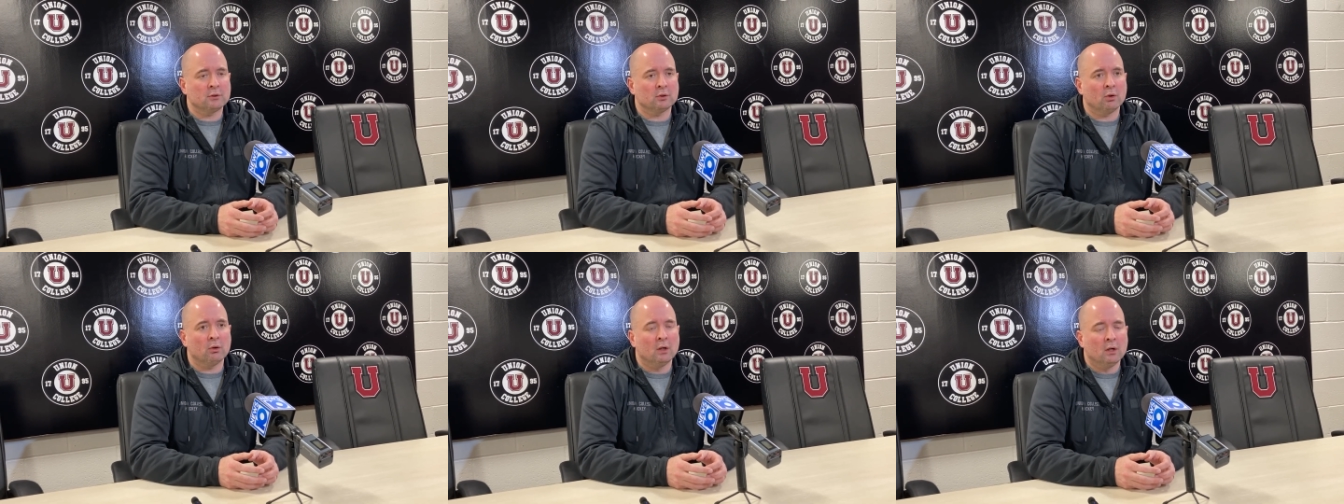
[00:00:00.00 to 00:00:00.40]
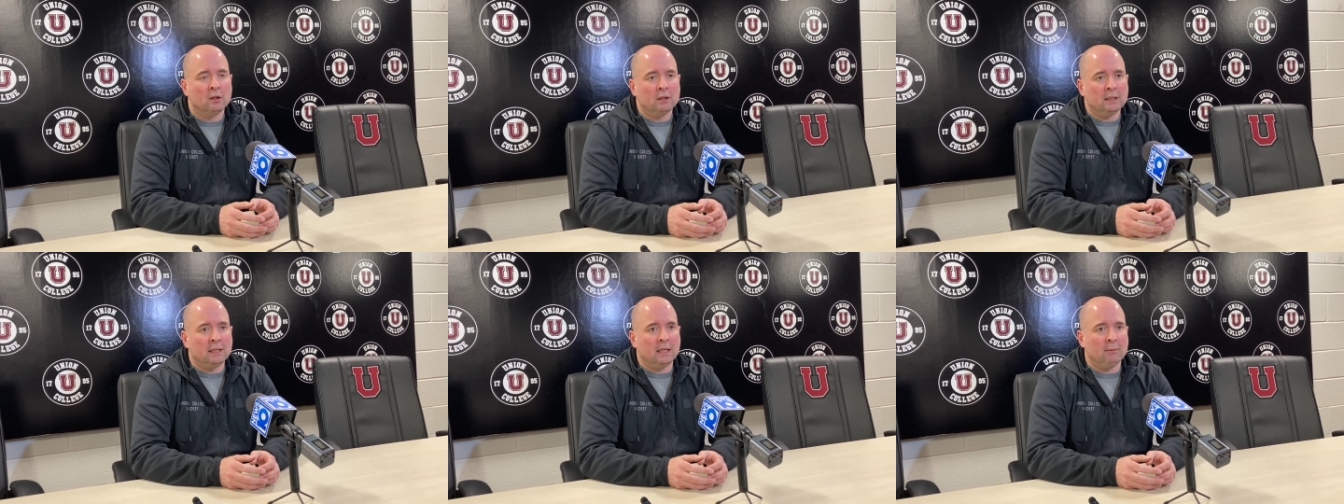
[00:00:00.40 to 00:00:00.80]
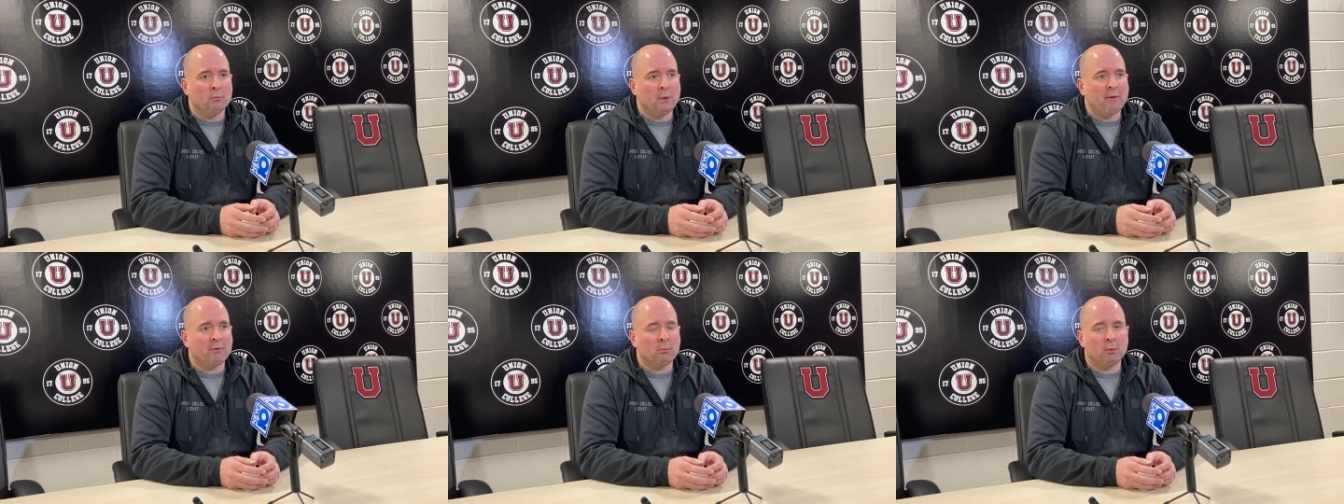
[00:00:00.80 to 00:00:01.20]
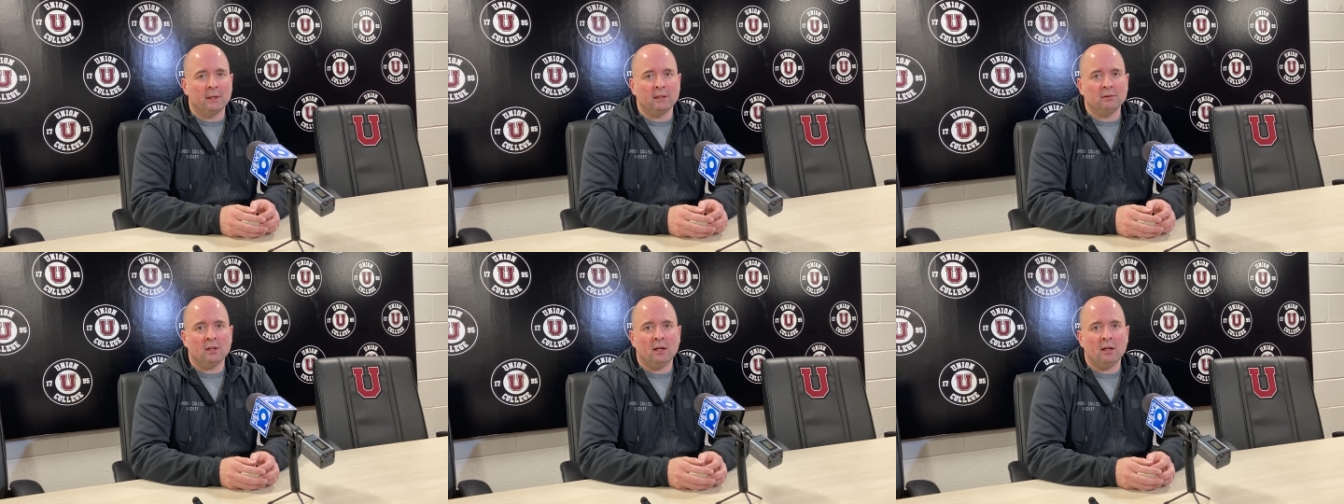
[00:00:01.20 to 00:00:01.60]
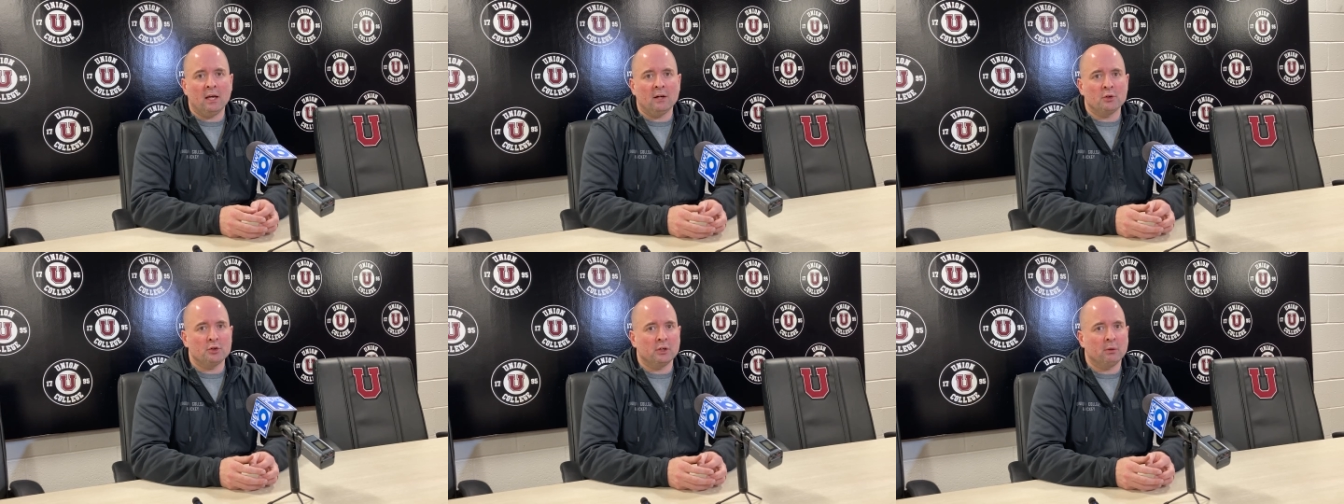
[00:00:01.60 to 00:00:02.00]
So um, we have to bring a ton of
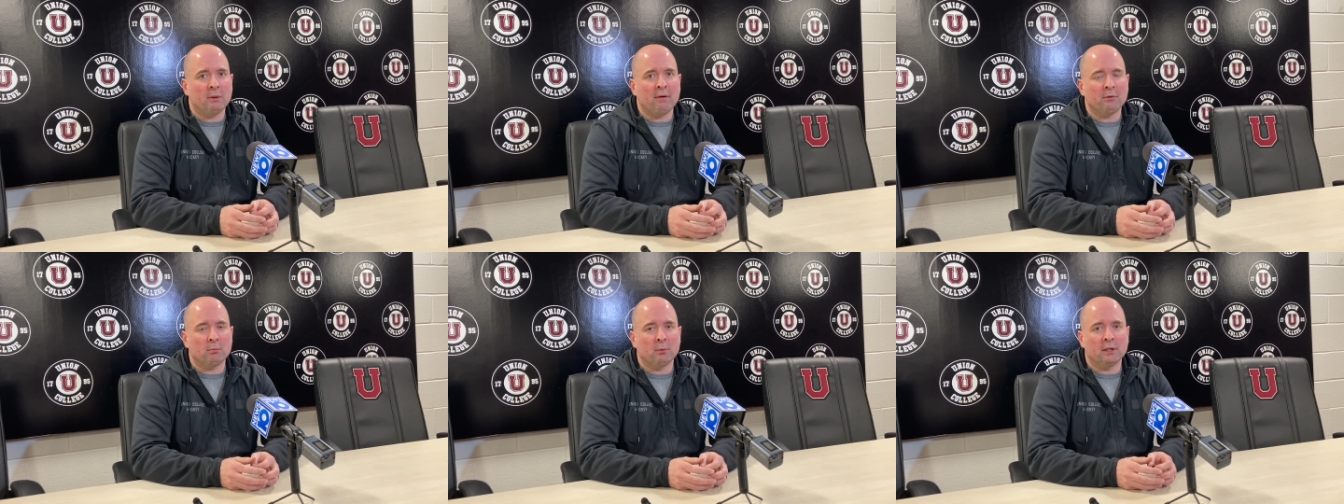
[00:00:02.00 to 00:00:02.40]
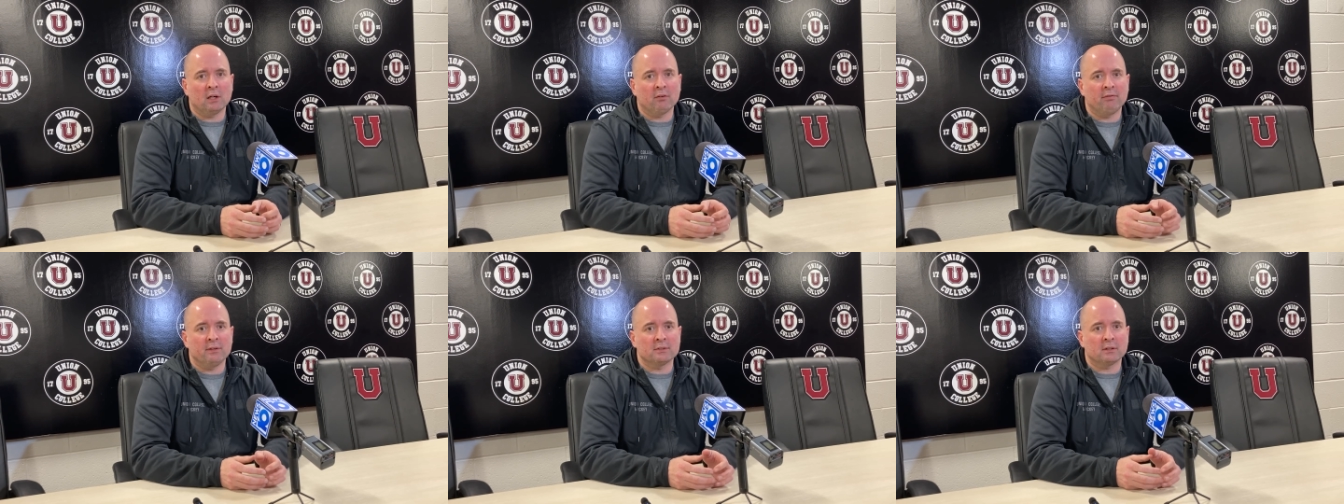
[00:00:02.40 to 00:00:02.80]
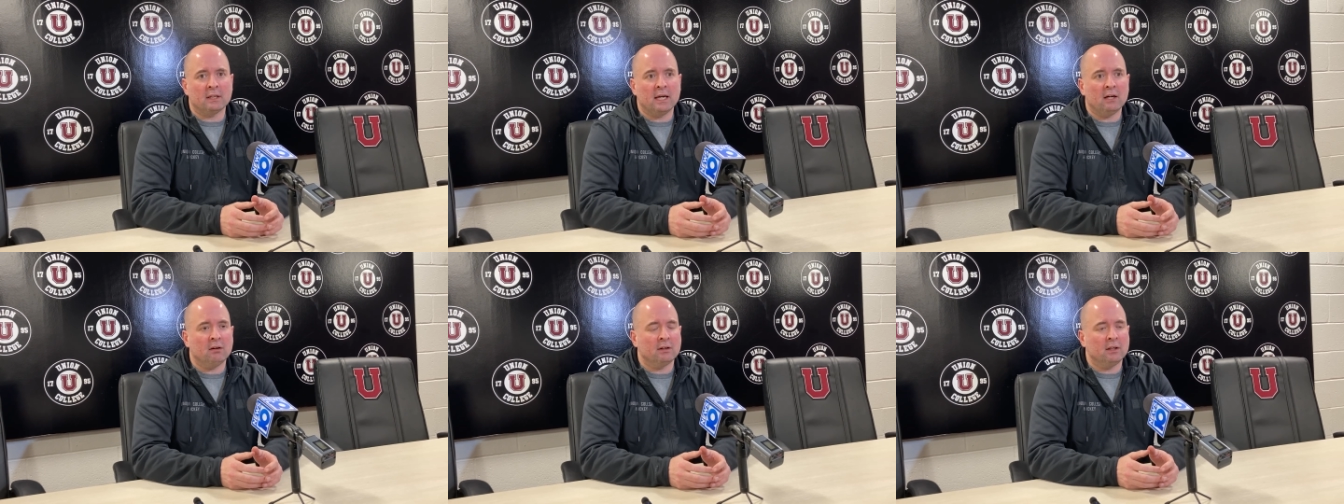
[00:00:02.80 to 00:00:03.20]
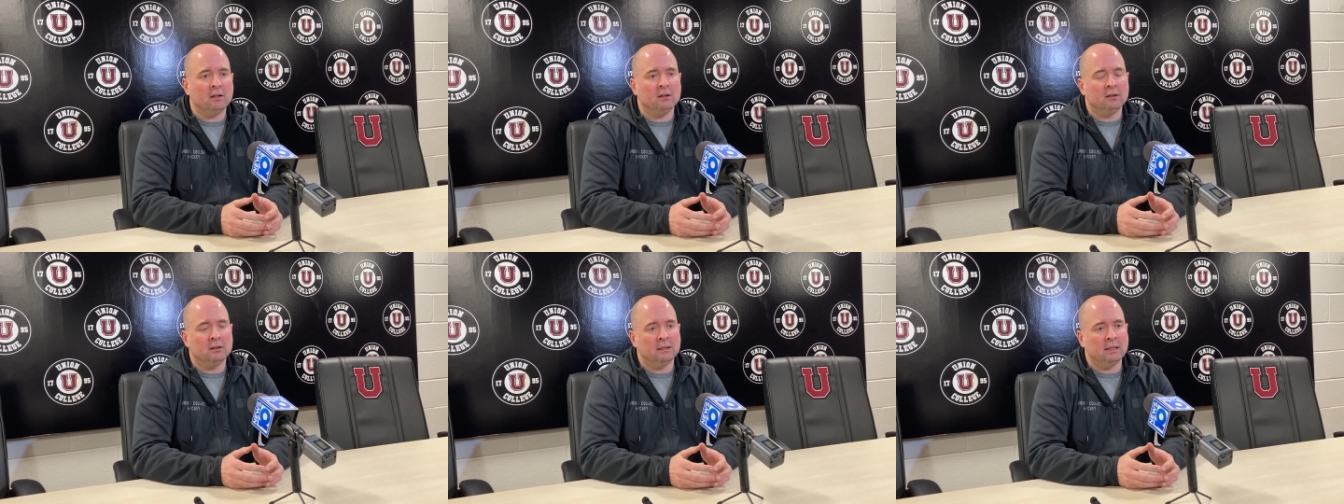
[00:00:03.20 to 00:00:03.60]
energy. We have to bring our physicality.